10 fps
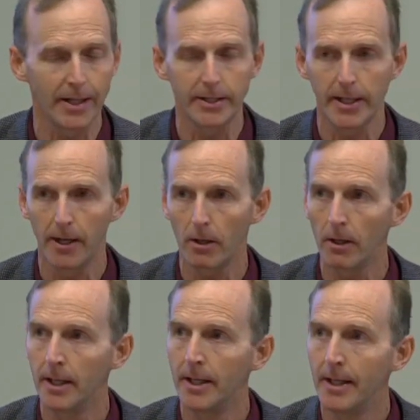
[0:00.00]

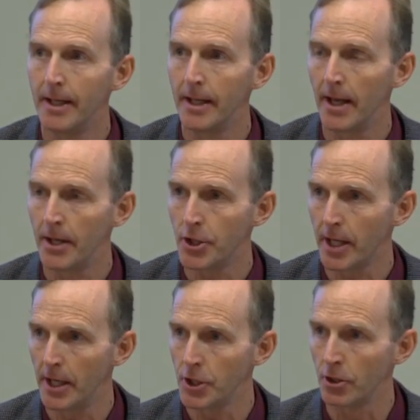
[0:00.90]
year in
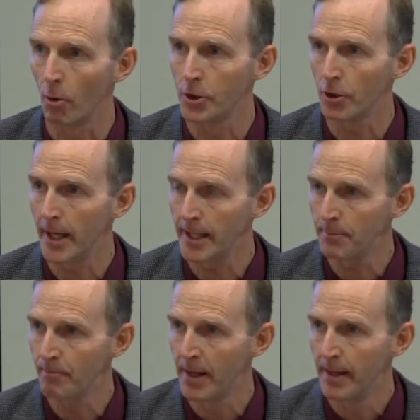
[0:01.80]
education or training.